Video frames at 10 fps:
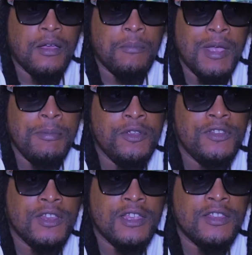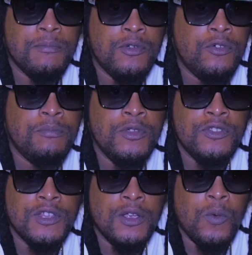My music is mood
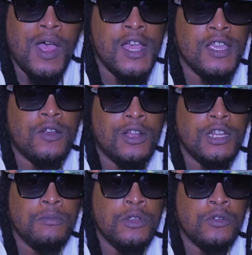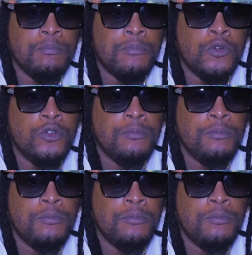music. Why I call it mood